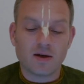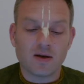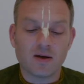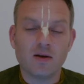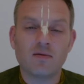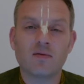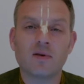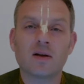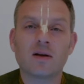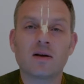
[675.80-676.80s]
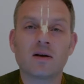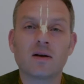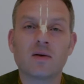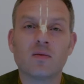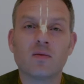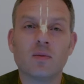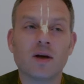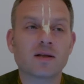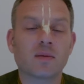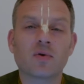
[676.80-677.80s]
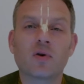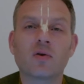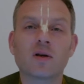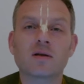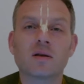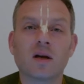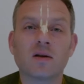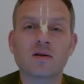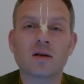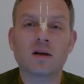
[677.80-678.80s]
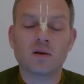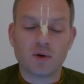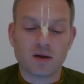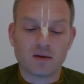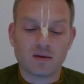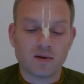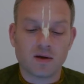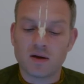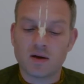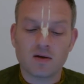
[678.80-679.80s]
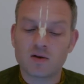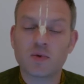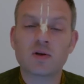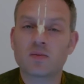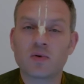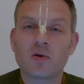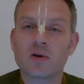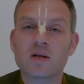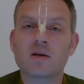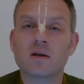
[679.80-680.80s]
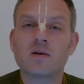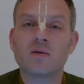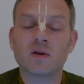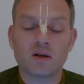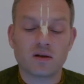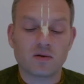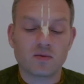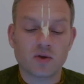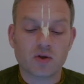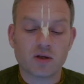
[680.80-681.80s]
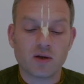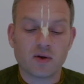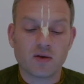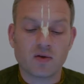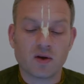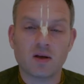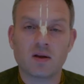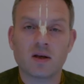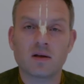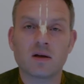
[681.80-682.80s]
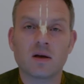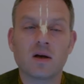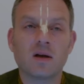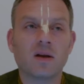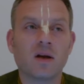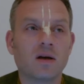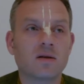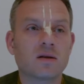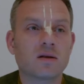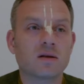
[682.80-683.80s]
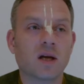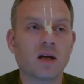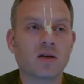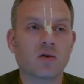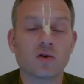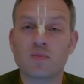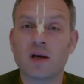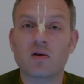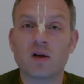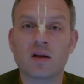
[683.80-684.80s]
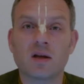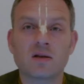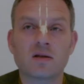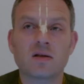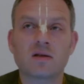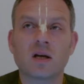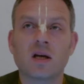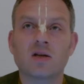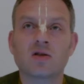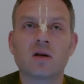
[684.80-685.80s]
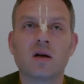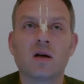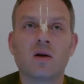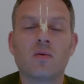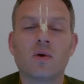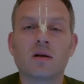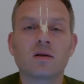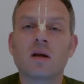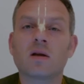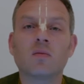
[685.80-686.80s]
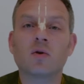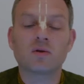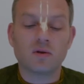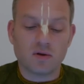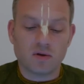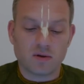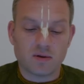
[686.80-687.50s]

even will make some progress in understanding, but spiritual progress is infinite, so we should never think that there is a stage, or speculate there's this stage where there's nothing more to learn.